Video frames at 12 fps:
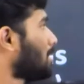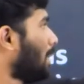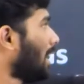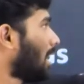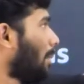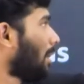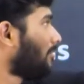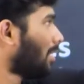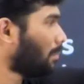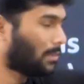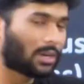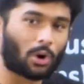are being coming
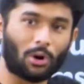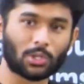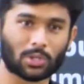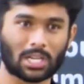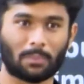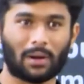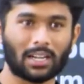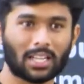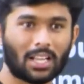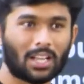from constitutional part.